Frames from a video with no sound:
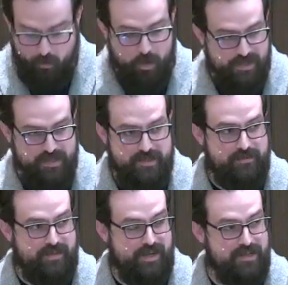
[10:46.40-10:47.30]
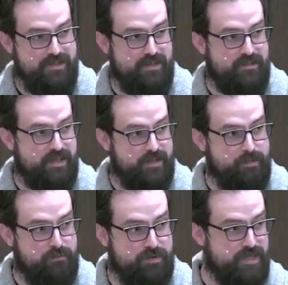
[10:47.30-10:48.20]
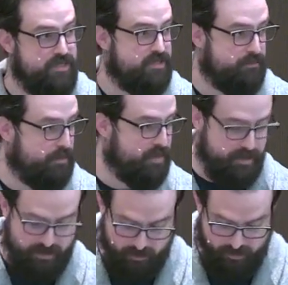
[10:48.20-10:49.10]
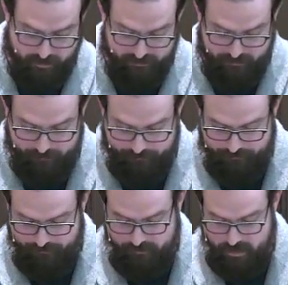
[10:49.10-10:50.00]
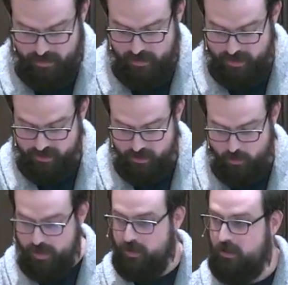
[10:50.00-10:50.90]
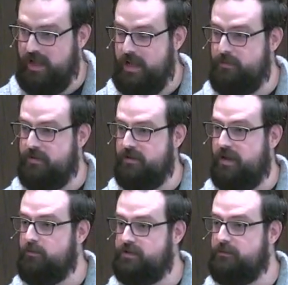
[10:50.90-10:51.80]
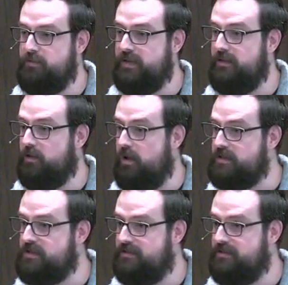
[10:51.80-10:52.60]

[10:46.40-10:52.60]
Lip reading: wasn't the content that had been presented to me my entire life. And so when it all happened, I was completely lost.